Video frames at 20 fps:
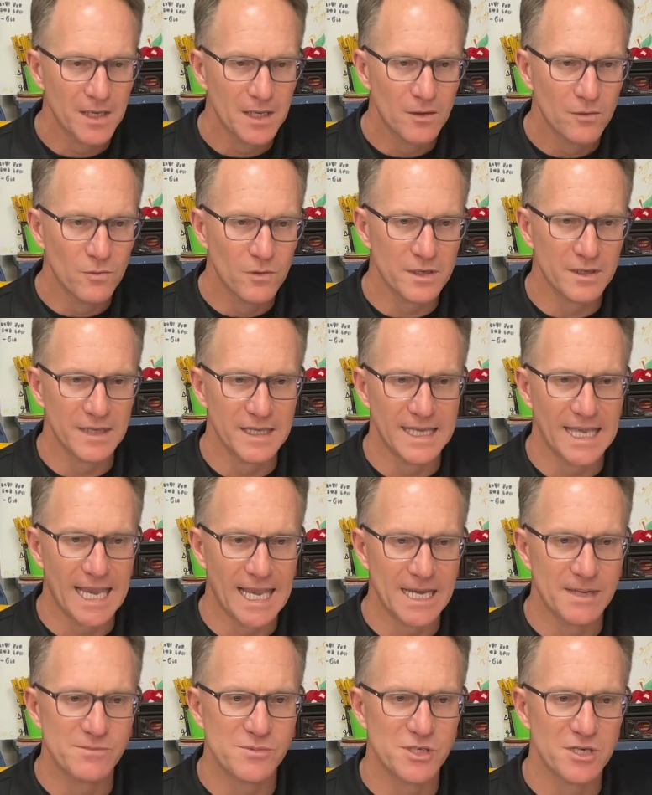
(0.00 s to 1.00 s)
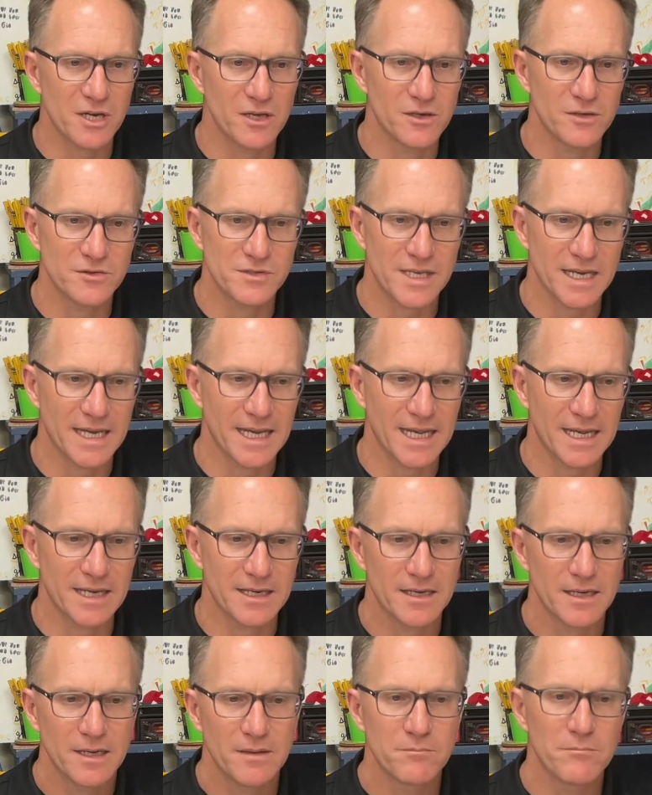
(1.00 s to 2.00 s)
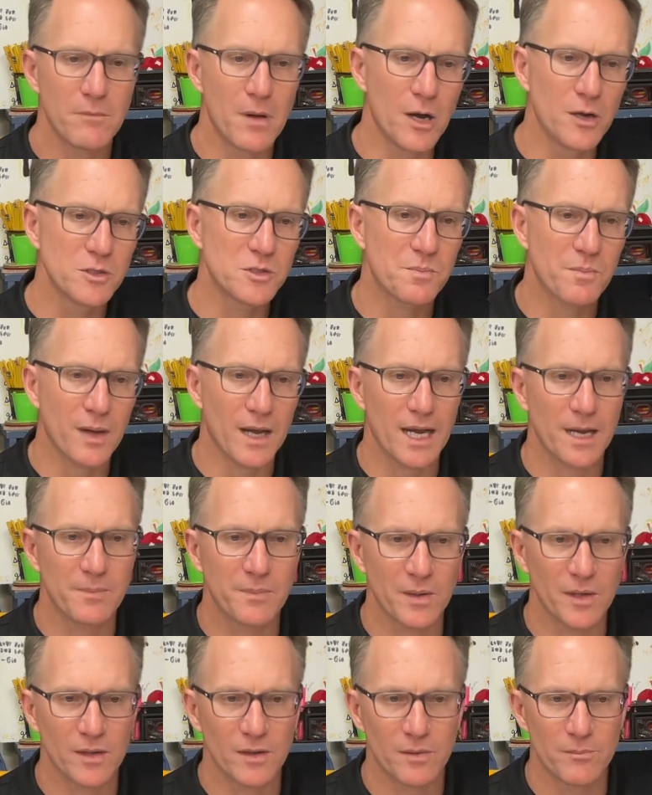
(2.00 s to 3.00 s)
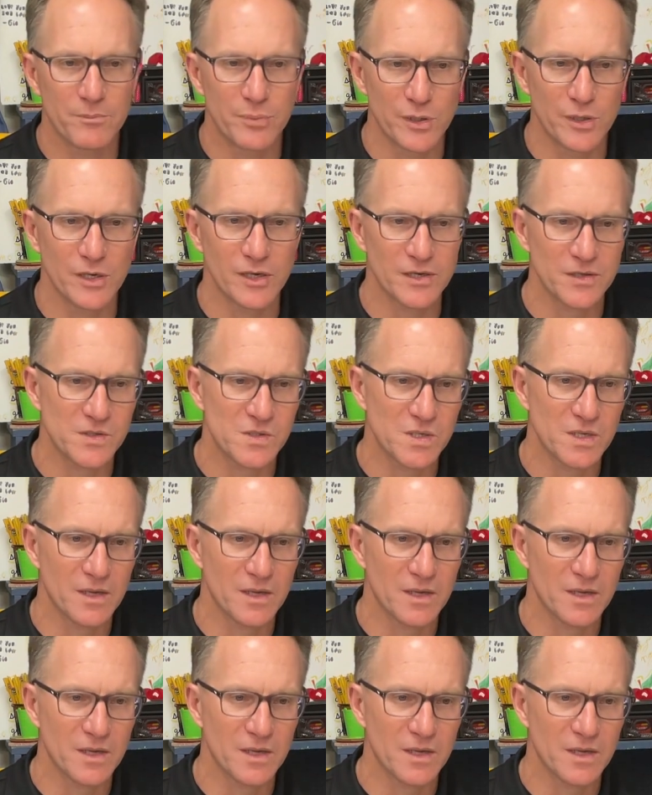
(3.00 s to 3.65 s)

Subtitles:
one of the game shows. They had most popular books,